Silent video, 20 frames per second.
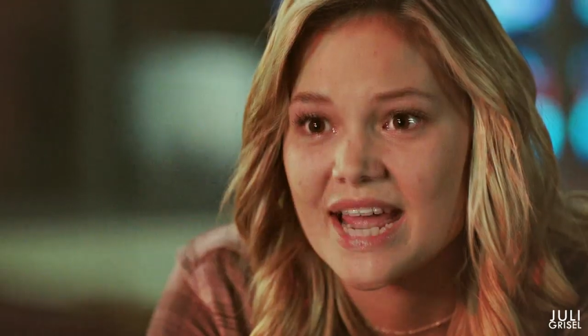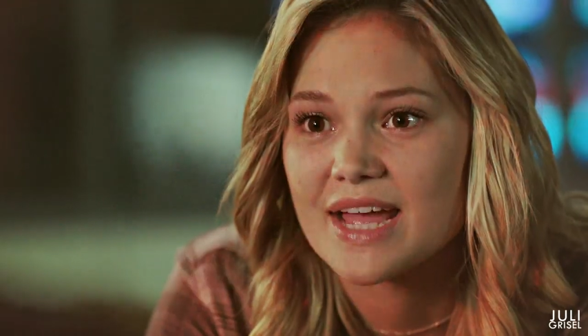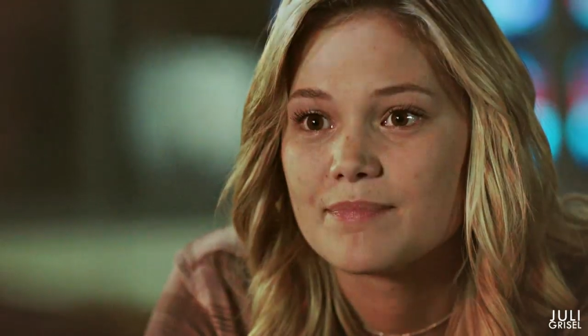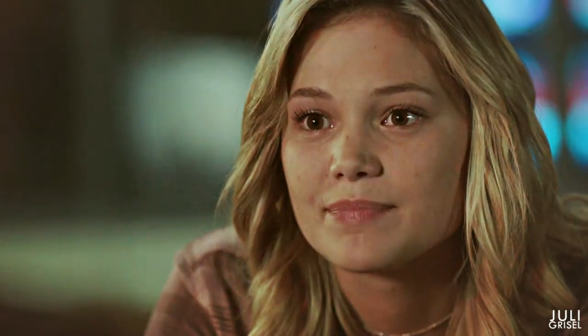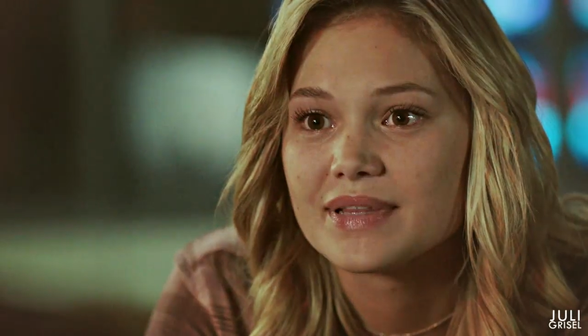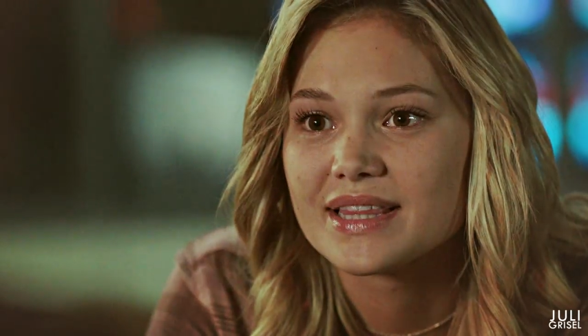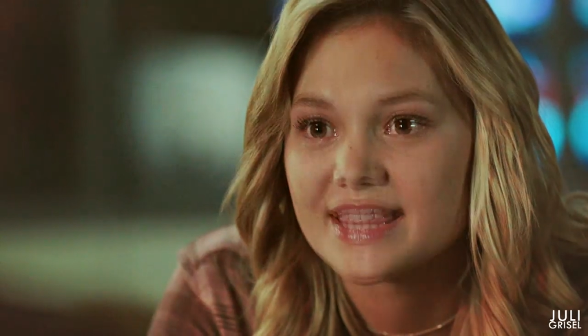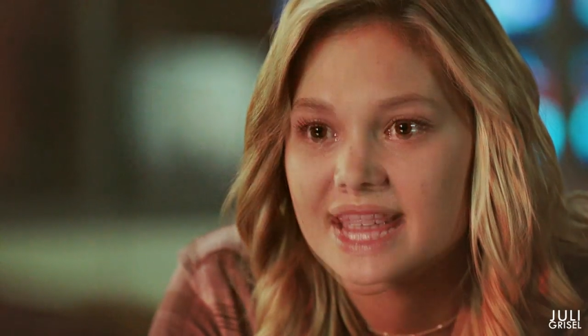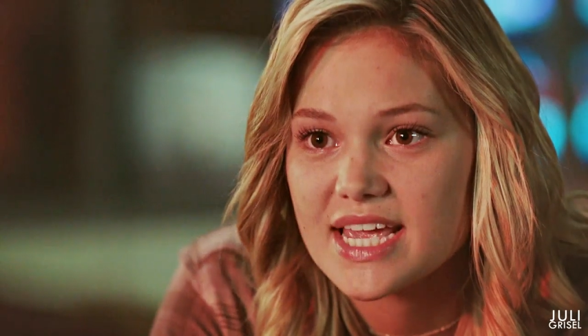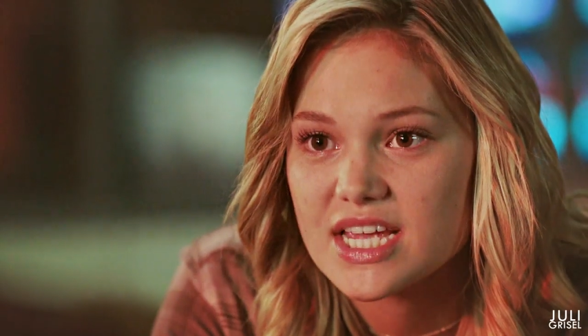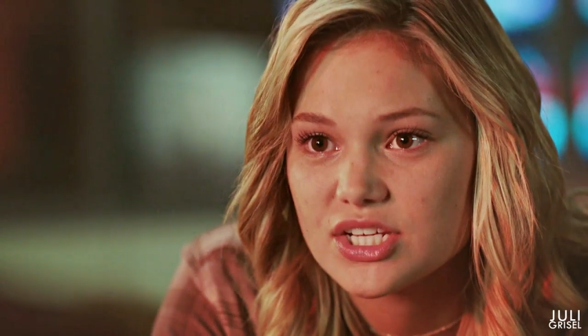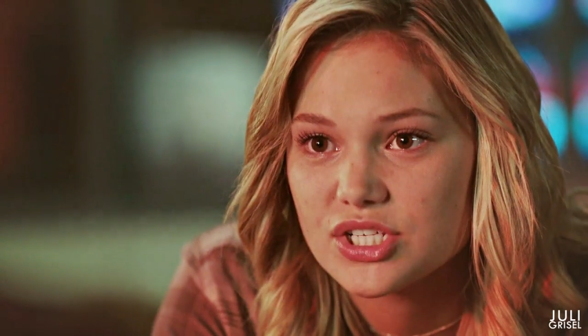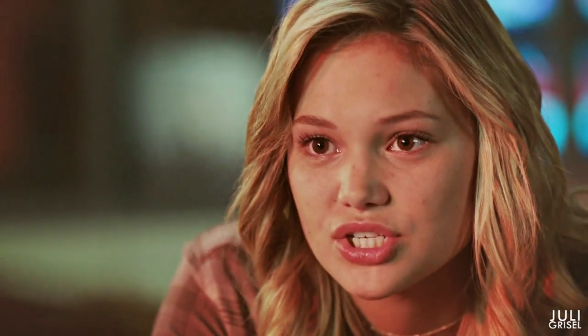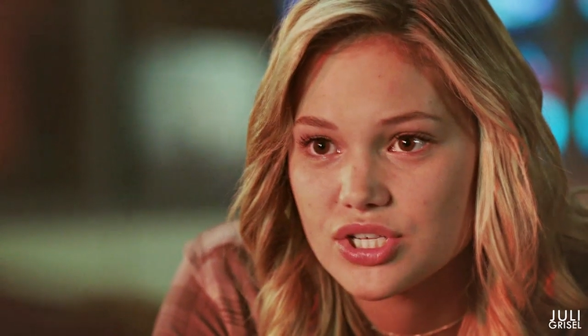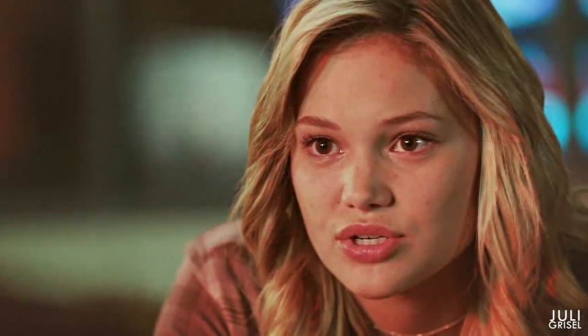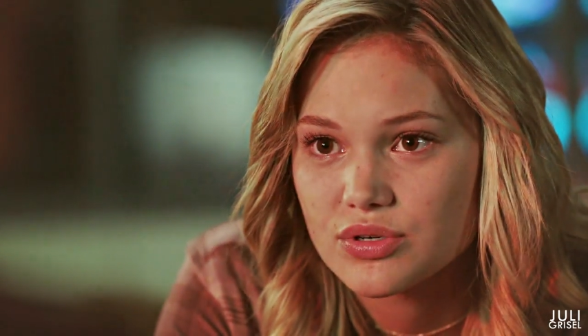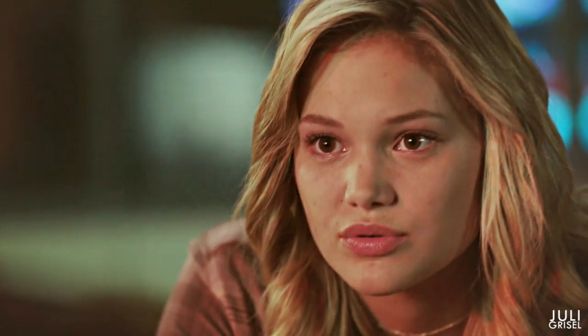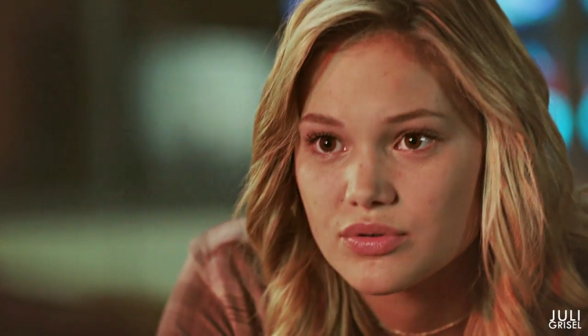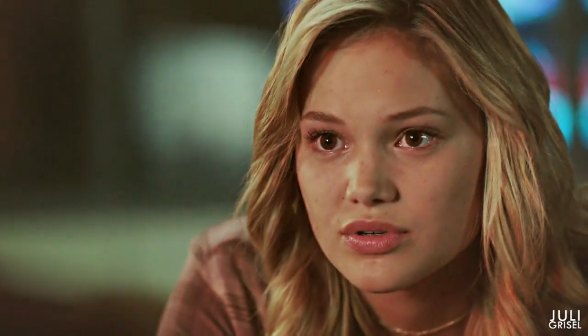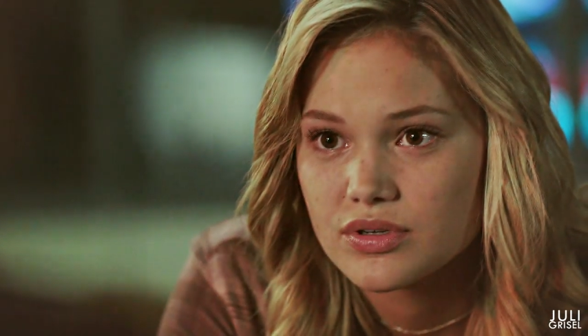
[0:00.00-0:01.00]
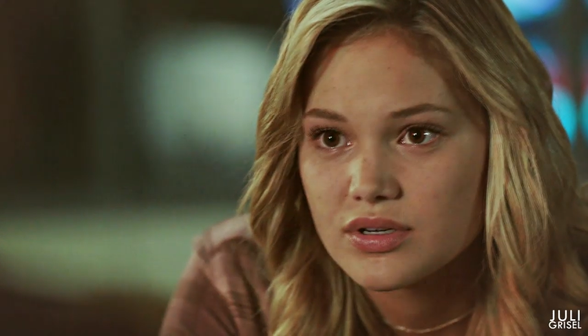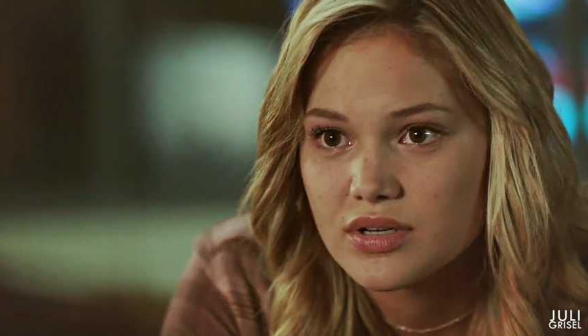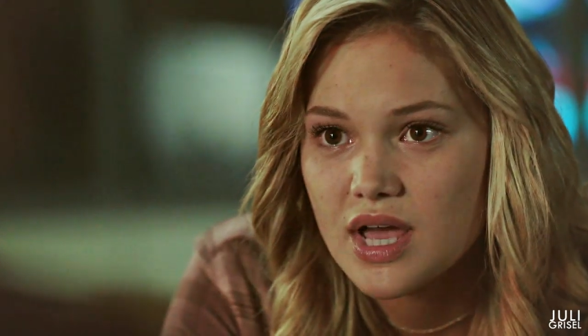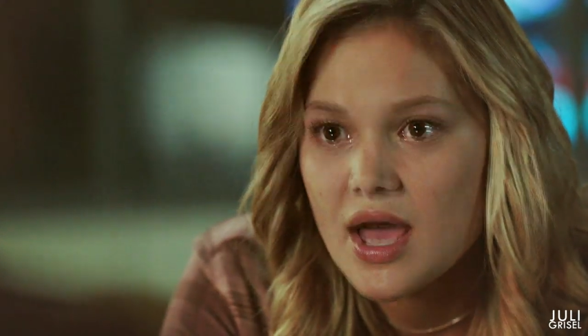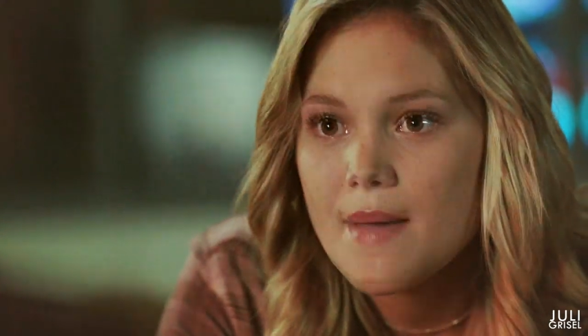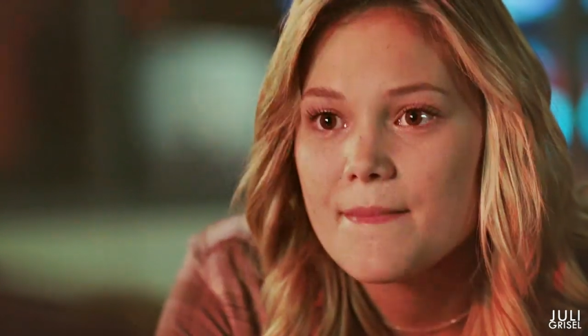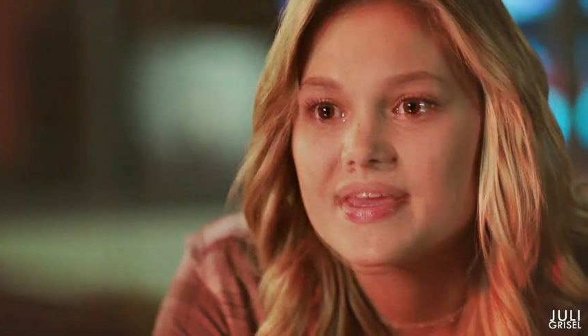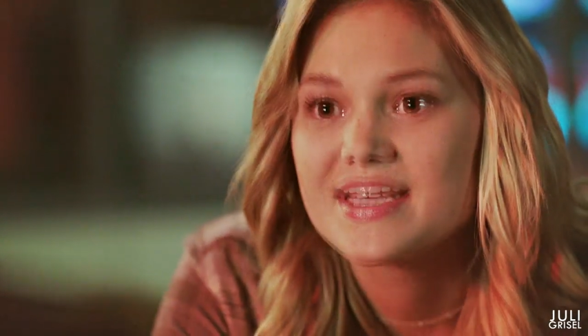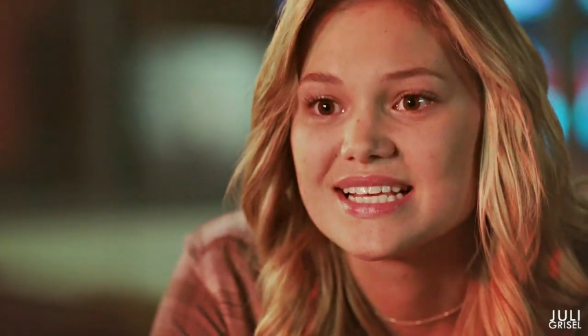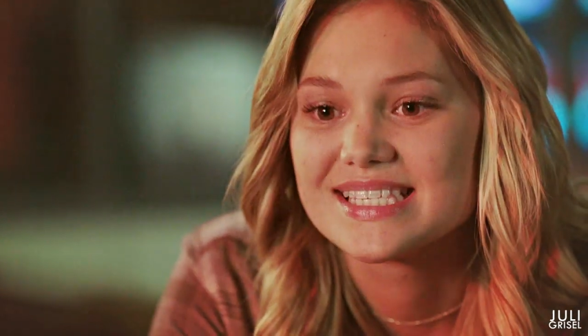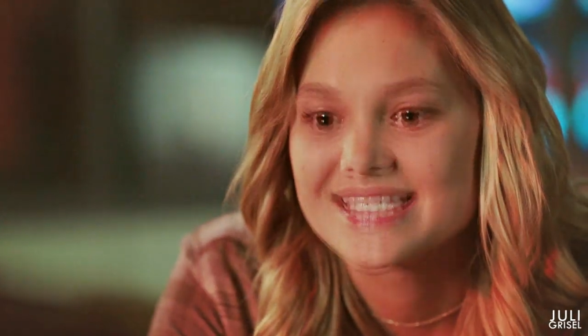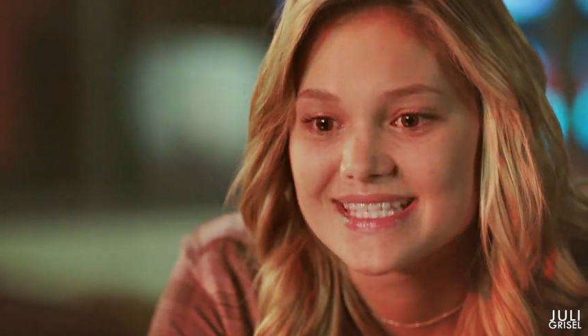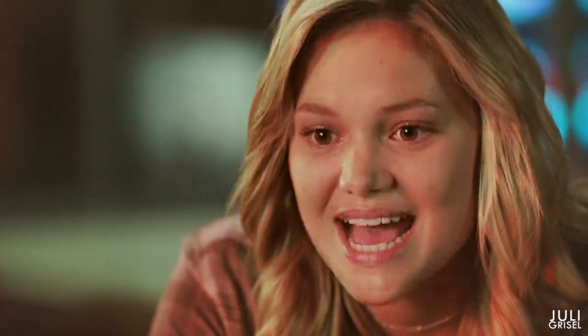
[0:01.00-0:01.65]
I played you because